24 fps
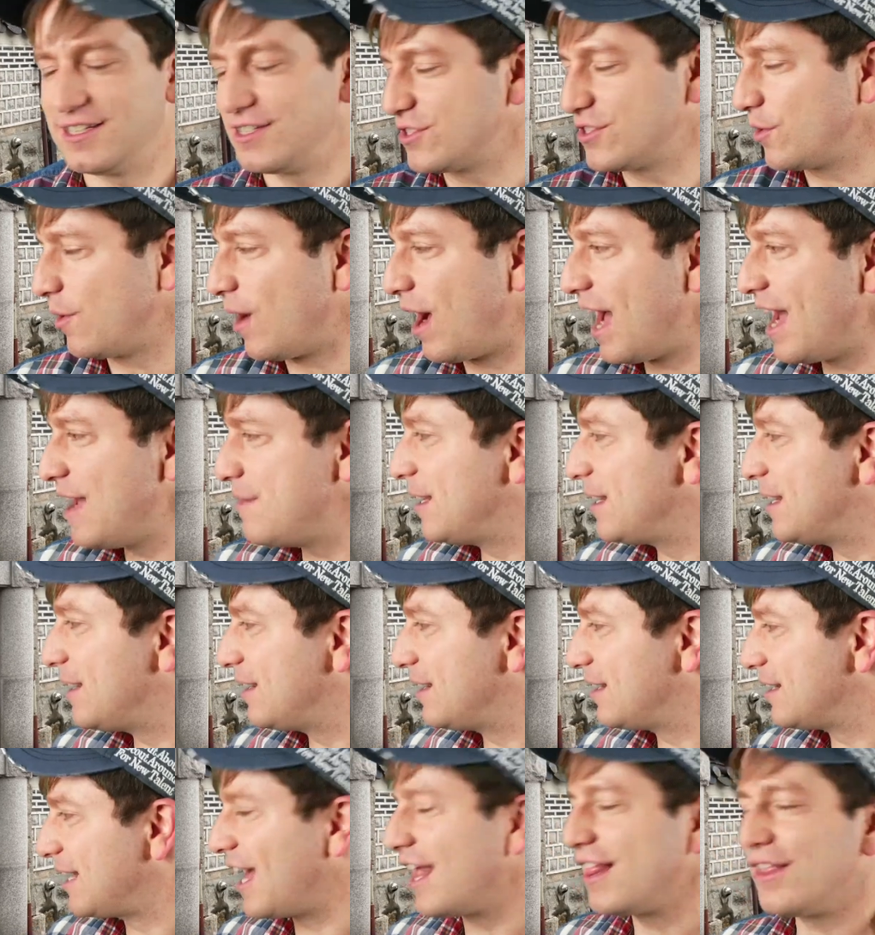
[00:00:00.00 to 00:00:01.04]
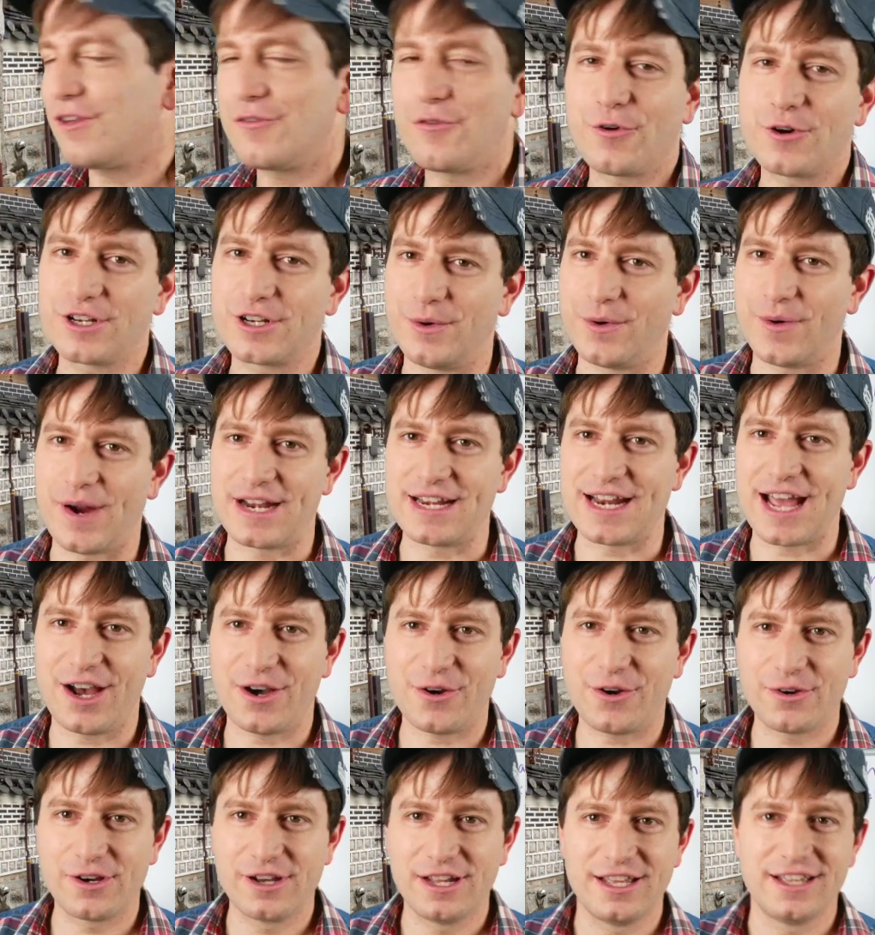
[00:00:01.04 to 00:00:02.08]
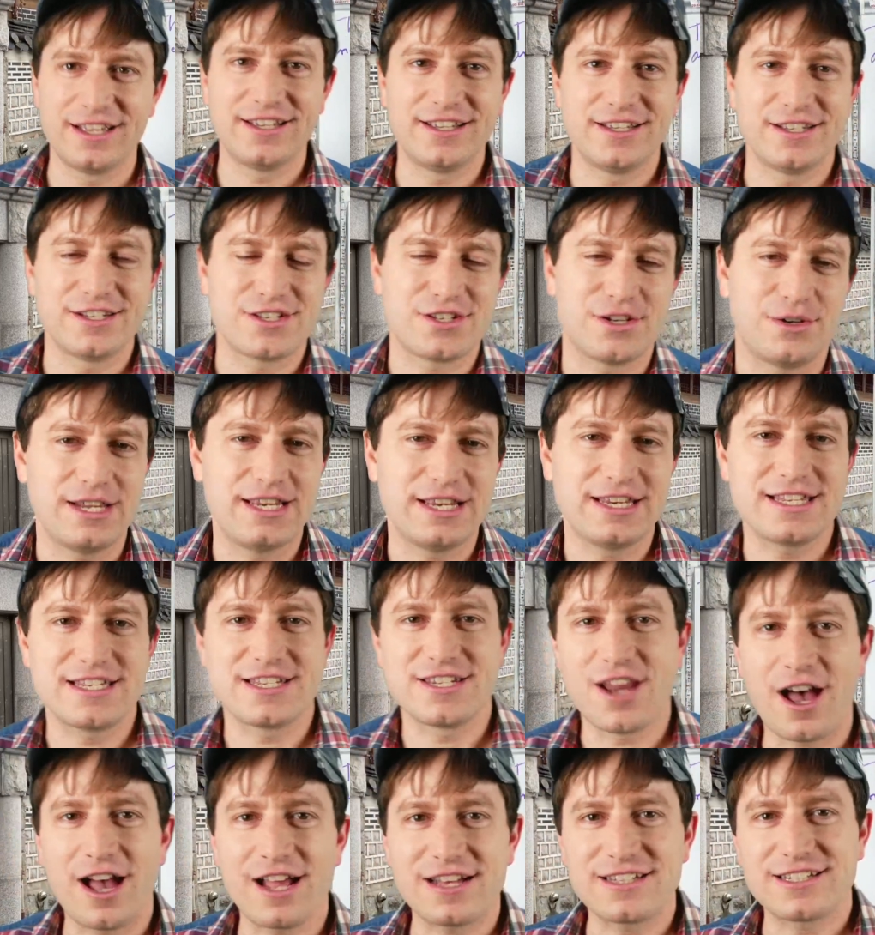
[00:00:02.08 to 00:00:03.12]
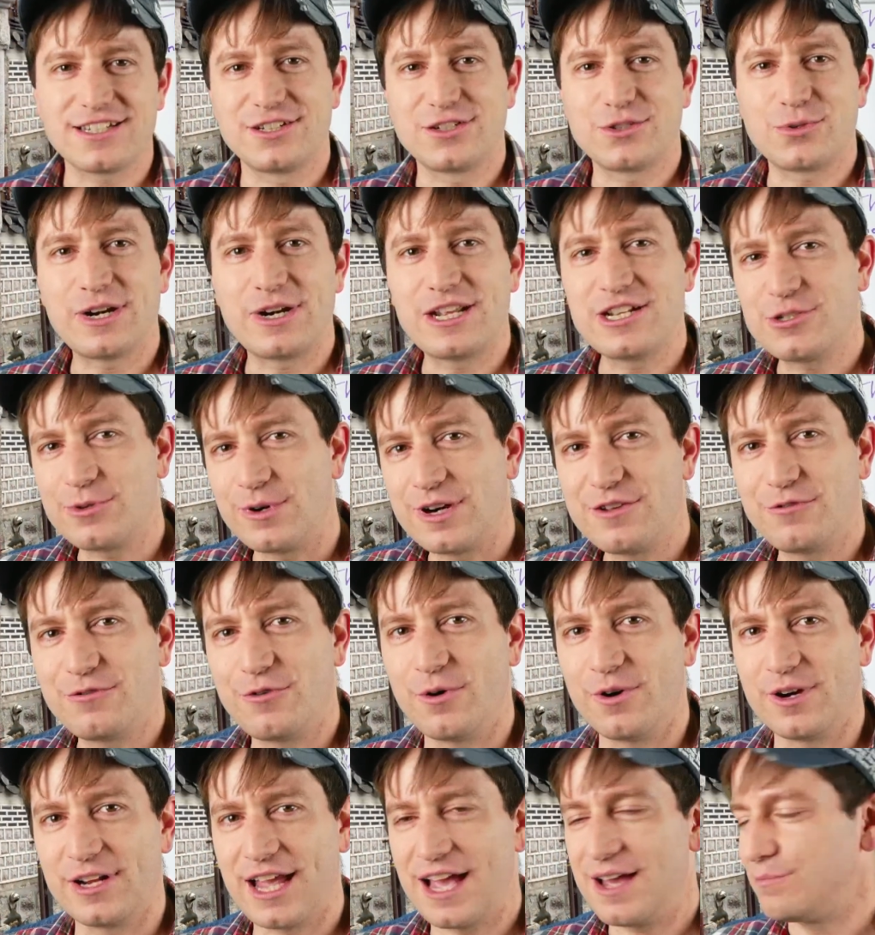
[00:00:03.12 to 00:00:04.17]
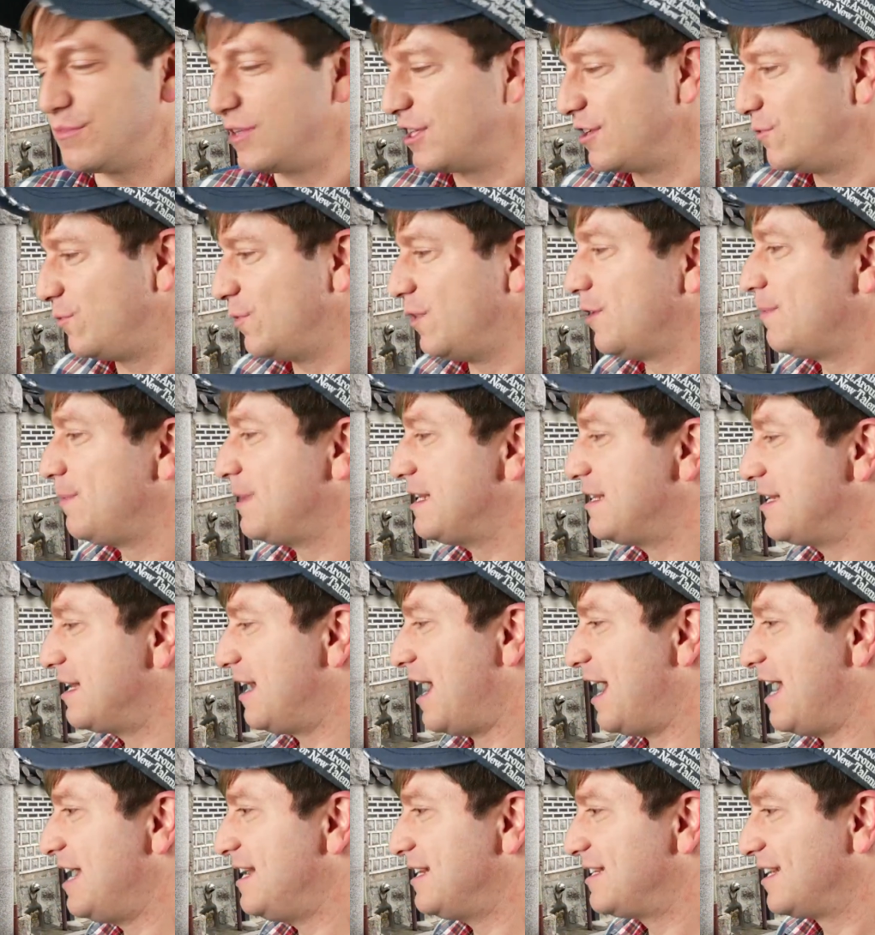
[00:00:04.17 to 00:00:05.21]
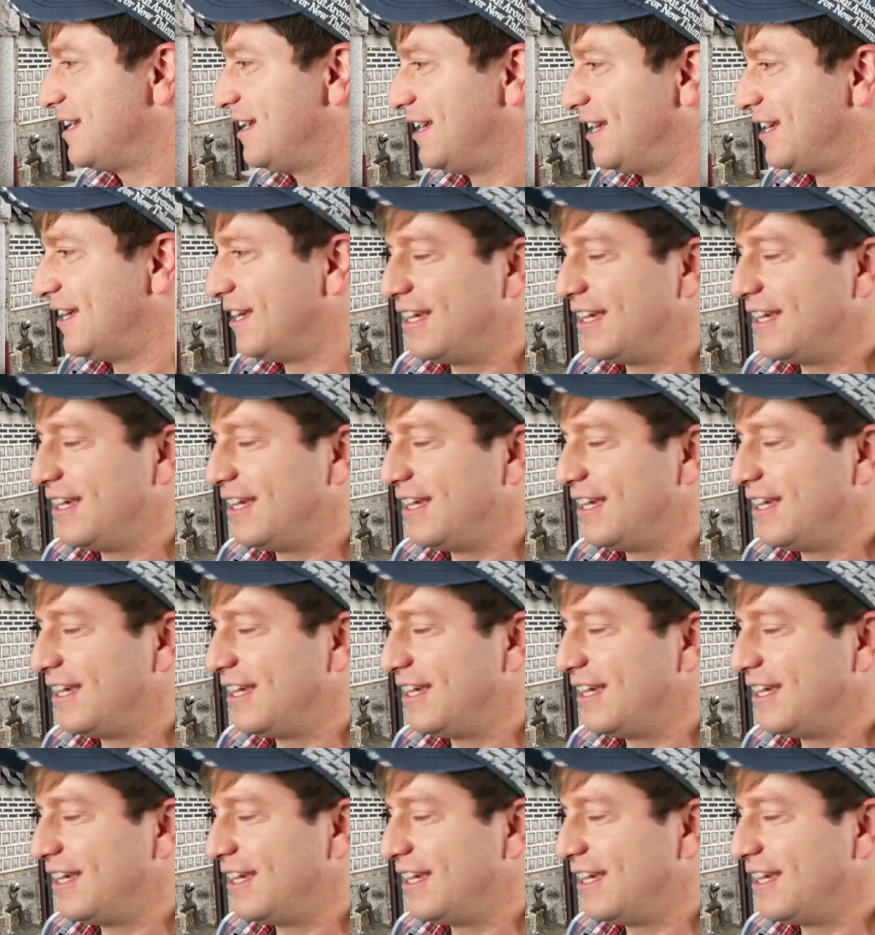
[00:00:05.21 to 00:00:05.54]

So I'm in California right now, so it is not 2024 yet, but it will be tonight.